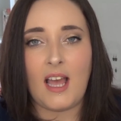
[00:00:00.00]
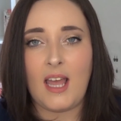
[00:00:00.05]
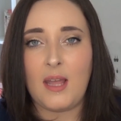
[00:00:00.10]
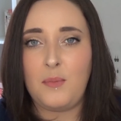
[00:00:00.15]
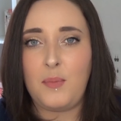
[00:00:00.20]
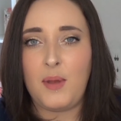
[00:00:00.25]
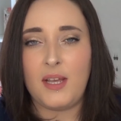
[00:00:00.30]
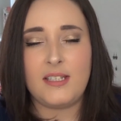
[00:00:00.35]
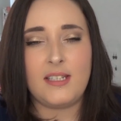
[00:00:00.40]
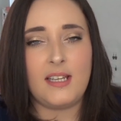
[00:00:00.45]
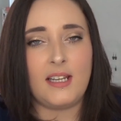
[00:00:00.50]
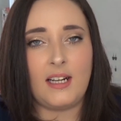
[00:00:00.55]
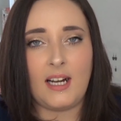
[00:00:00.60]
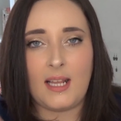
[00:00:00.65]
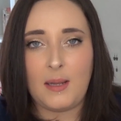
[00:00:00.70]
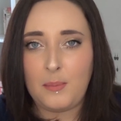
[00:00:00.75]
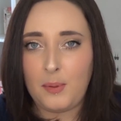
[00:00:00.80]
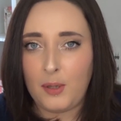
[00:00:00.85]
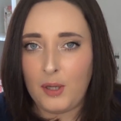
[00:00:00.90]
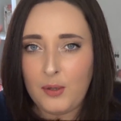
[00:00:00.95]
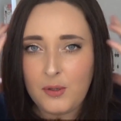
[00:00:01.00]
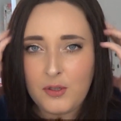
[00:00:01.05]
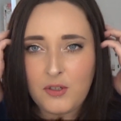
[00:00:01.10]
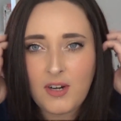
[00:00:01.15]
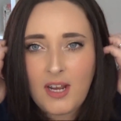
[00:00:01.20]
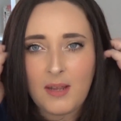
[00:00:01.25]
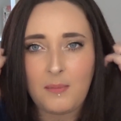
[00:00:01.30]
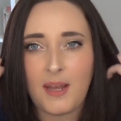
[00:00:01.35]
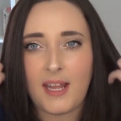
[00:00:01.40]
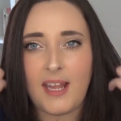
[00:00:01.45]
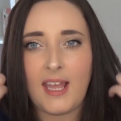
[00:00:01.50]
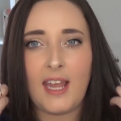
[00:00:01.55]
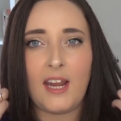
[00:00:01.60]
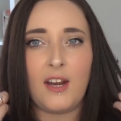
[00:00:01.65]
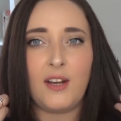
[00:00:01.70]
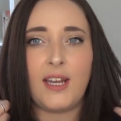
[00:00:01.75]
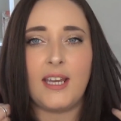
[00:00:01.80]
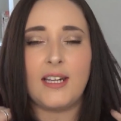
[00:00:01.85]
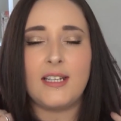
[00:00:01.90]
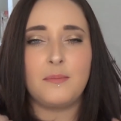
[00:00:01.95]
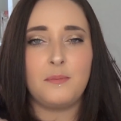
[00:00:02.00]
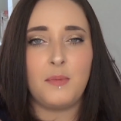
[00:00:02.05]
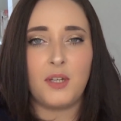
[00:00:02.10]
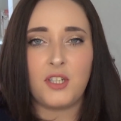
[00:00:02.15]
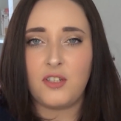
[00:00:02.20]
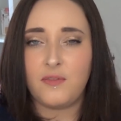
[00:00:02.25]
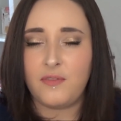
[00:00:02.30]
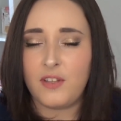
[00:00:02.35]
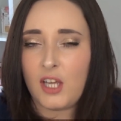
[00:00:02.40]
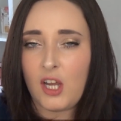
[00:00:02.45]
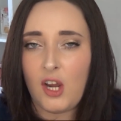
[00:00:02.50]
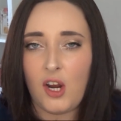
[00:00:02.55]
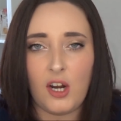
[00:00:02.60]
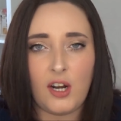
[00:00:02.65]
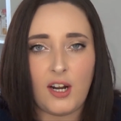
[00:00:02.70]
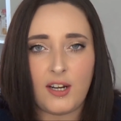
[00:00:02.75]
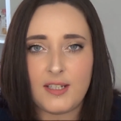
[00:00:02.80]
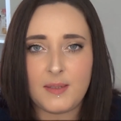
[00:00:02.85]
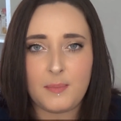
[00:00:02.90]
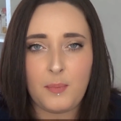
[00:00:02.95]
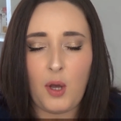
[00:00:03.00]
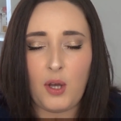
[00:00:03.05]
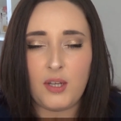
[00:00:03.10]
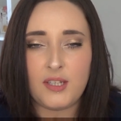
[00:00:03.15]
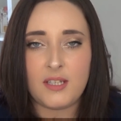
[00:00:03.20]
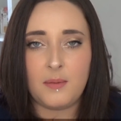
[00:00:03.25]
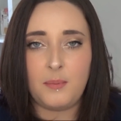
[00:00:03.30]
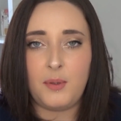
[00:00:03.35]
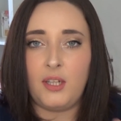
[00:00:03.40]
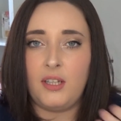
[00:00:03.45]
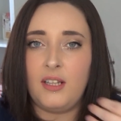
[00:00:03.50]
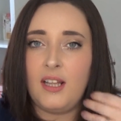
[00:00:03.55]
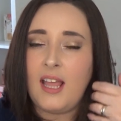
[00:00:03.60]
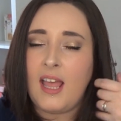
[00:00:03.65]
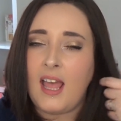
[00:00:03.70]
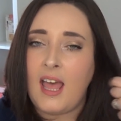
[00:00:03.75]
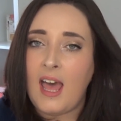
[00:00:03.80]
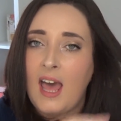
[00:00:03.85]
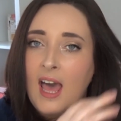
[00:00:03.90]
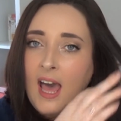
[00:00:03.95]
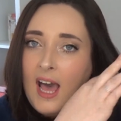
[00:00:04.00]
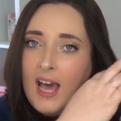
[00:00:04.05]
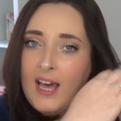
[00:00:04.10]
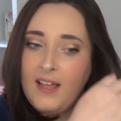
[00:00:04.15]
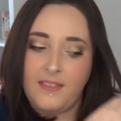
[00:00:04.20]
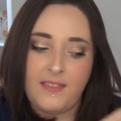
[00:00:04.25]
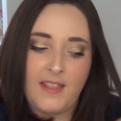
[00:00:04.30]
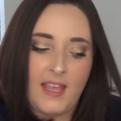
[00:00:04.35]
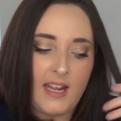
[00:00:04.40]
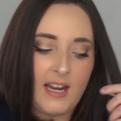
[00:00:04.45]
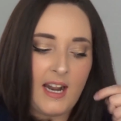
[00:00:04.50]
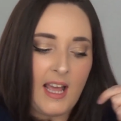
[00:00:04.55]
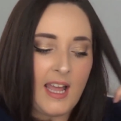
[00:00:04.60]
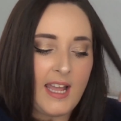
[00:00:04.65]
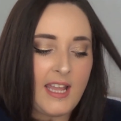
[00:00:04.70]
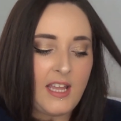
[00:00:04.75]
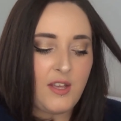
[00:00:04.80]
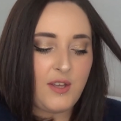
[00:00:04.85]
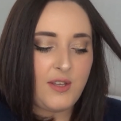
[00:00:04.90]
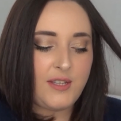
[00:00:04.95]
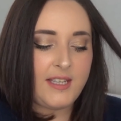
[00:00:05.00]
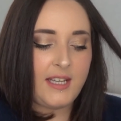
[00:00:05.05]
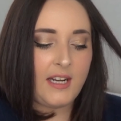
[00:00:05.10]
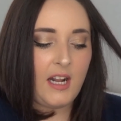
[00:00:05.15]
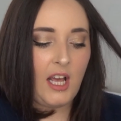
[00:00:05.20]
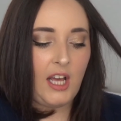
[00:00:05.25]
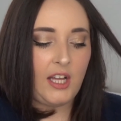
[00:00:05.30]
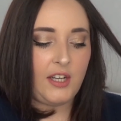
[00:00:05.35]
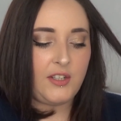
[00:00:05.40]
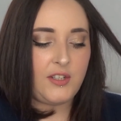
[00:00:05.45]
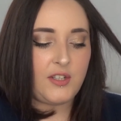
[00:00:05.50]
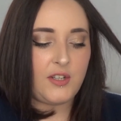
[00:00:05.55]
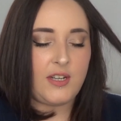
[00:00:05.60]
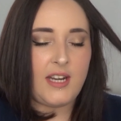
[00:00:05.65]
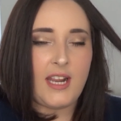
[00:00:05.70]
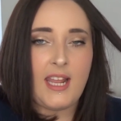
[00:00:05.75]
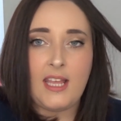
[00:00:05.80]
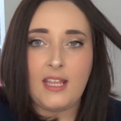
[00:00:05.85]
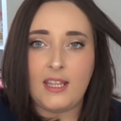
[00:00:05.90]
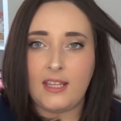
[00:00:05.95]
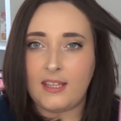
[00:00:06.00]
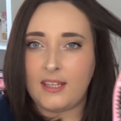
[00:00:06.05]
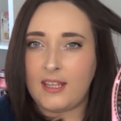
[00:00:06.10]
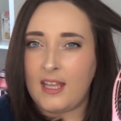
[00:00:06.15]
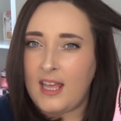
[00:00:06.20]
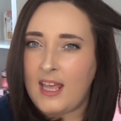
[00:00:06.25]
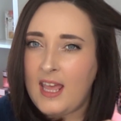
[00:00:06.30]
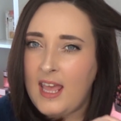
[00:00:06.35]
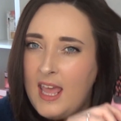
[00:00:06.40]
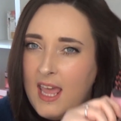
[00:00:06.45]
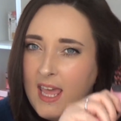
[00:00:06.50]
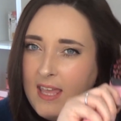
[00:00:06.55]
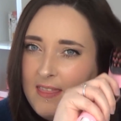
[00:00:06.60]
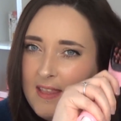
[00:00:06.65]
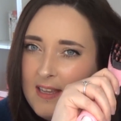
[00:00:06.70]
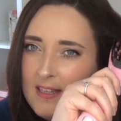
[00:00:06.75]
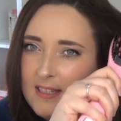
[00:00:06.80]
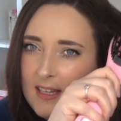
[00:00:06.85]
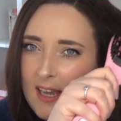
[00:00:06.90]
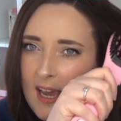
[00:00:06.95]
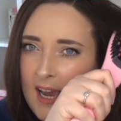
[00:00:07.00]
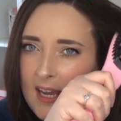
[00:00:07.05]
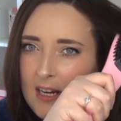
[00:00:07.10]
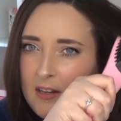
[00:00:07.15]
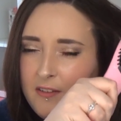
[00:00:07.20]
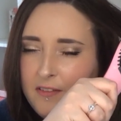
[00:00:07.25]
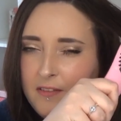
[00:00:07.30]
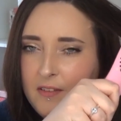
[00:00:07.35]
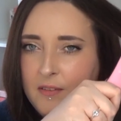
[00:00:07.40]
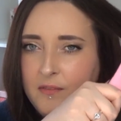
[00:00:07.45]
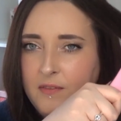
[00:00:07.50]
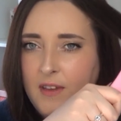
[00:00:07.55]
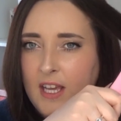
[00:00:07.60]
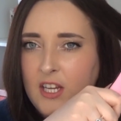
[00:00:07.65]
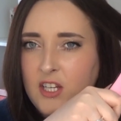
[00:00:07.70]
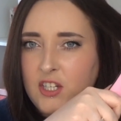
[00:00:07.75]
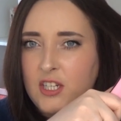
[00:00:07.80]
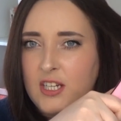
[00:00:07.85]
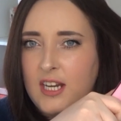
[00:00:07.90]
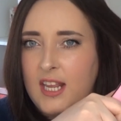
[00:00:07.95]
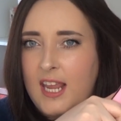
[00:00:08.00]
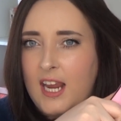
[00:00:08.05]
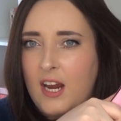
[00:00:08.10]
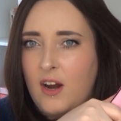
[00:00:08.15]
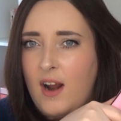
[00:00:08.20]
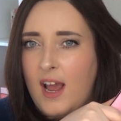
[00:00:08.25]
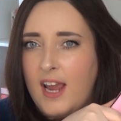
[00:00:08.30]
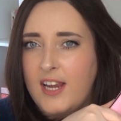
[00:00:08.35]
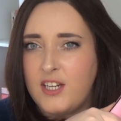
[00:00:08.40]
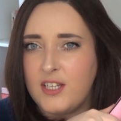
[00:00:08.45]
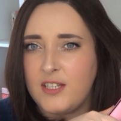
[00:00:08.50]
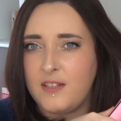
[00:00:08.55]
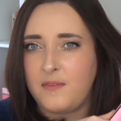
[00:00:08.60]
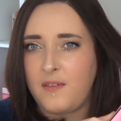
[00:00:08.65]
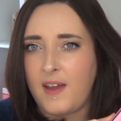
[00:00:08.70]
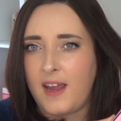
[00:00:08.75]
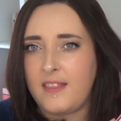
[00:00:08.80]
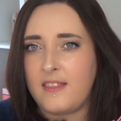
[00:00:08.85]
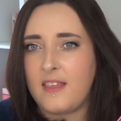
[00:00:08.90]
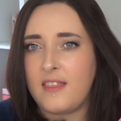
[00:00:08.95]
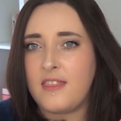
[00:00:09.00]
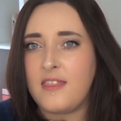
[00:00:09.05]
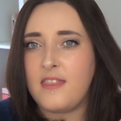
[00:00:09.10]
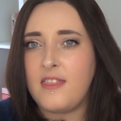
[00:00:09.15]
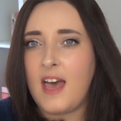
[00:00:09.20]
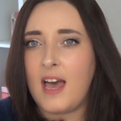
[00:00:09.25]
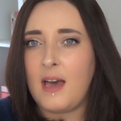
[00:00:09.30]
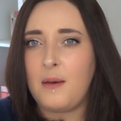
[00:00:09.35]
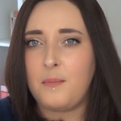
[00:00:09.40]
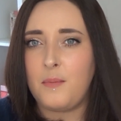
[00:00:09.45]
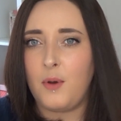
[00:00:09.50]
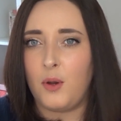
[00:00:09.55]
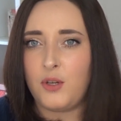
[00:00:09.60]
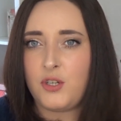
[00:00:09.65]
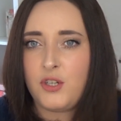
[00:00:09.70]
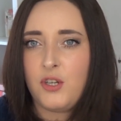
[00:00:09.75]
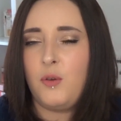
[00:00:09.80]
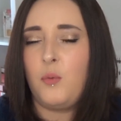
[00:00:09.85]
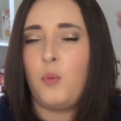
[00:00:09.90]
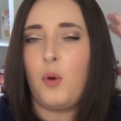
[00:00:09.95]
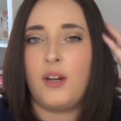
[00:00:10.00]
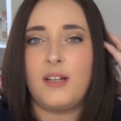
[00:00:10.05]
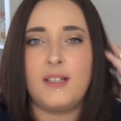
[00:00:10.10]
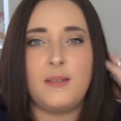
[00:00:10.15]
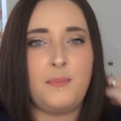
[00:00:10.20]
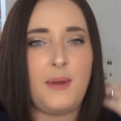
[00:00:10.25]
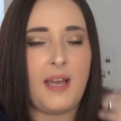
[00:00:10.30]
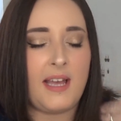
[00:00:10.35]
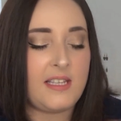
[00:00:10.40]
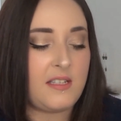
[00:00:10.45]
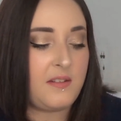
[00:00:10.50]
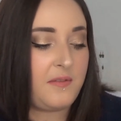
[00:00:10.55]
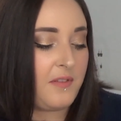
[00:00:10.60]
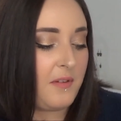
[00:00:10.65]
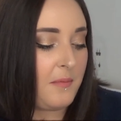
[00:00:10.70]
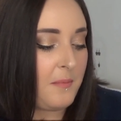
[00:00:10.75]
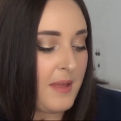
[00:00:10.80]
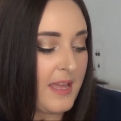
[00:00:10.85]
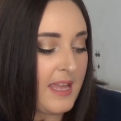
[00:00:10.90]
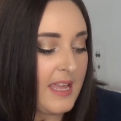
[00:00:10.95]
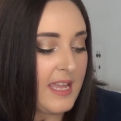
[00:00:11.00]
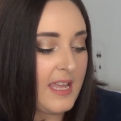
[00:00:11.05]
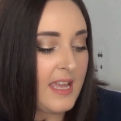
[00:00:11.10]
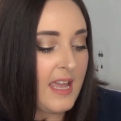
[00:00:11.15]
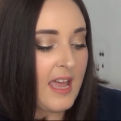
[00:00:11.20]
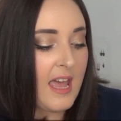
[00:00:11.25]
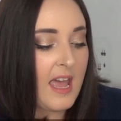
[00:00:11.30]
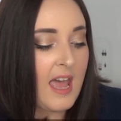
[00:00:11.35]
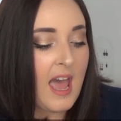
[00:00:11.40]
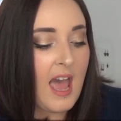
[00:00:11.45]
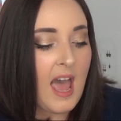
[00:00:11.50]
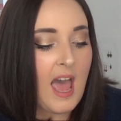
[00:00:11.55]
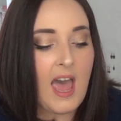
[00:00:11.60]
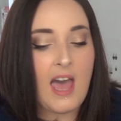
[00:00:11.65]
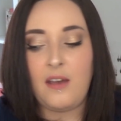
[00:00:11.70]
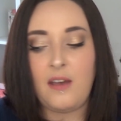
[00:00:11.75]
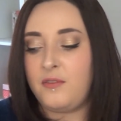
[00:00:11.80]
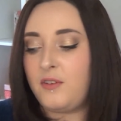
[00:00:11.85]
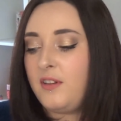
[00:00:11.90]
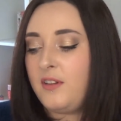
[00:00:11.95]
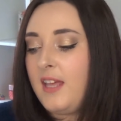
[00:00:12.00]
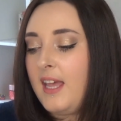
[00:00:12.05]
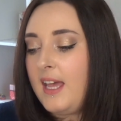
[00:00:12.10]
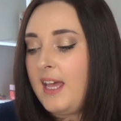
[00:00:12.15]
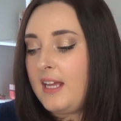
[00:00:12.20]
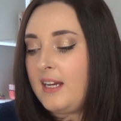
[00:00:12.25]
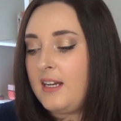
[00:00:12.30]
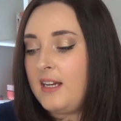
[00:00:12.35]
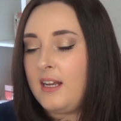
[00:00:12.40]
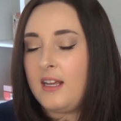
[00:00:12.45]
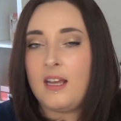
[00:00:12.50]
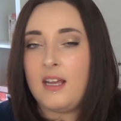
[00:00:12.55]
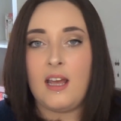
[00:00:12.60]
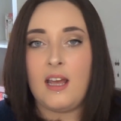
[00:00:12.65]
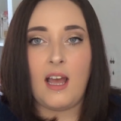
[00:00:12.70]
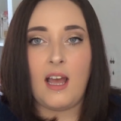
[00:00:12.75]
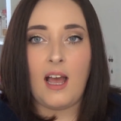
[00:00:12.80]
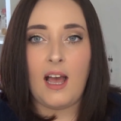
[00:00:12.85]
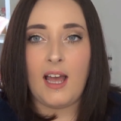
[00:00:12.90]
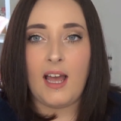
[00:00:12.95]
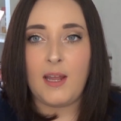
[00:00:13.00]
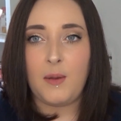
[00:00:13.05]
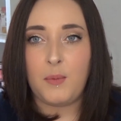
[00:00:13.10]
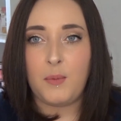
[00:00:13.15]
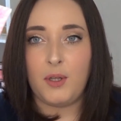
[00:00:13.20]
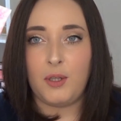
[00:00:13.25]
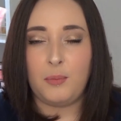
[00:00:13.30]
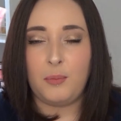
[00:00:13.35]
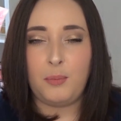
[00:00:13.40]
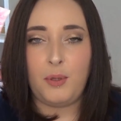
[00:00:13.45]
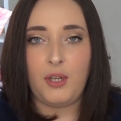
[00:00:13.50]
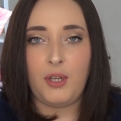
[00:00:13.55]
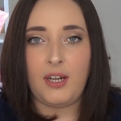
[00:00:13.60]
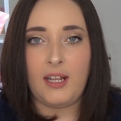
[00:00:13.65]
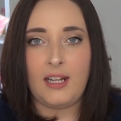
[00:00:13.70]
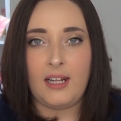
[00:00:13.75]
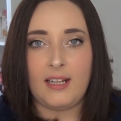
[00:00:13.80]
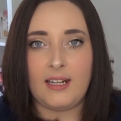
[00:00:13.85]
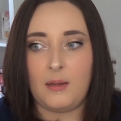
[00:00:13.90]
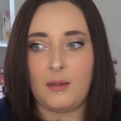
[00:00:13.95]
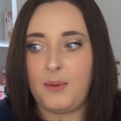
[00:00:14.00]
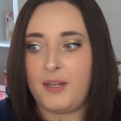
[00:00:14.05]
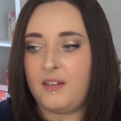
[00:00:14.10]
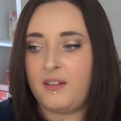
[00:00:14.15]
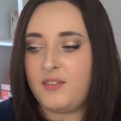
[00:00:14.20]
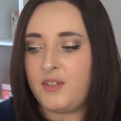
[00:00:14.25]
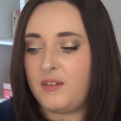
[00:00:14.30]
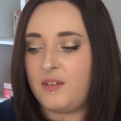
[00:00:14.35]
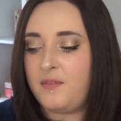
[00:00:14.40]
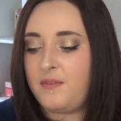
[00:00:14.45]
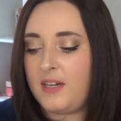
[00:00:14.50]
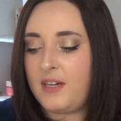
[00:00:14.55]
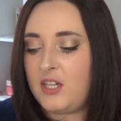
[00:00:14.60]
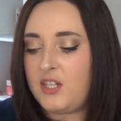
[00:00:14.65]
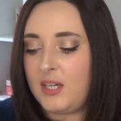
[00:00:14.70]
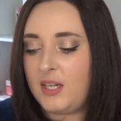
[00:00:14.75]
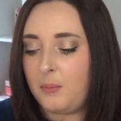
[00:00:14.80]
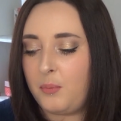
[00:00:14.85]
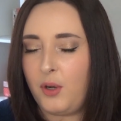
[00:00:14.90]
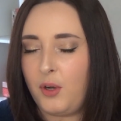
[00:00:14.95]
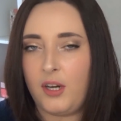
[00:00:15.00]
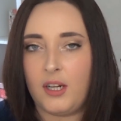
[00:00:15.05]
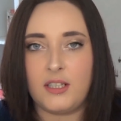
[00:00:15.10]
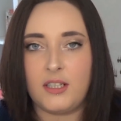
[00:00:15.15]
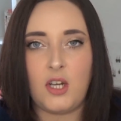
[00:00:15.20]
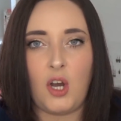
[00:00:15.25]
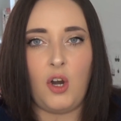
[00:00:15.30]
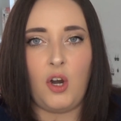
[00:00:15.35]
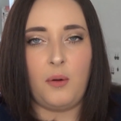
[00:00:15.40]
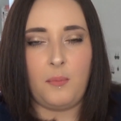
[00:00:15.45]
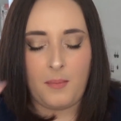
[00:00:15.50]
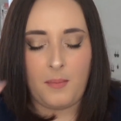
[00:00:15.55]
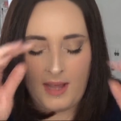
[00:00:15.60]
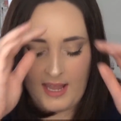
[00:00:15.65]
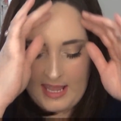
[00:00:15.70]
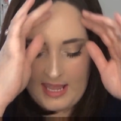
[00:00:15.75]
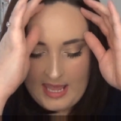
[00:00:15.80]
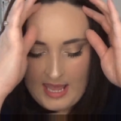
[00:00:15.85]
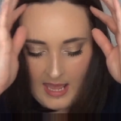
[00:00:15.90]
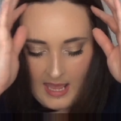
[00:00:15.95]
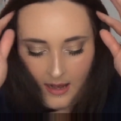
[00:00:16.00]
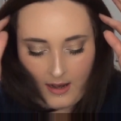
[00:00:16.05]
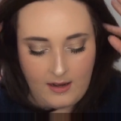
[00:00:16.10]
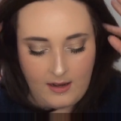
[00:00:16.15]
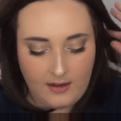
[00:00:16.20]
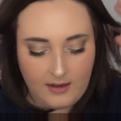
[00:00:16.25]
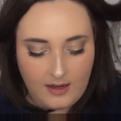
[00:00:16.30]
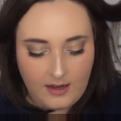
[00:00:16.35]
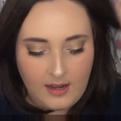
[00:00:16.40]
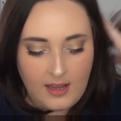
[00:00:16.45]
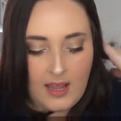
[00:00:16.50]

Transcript: I basically blow dry my hair, get as much of the curl out as possible, and then I use it underneath in this kind of fashion here. I just find that that motion works best for me. After then, I will put a little bit of sort of finishing product on my hair.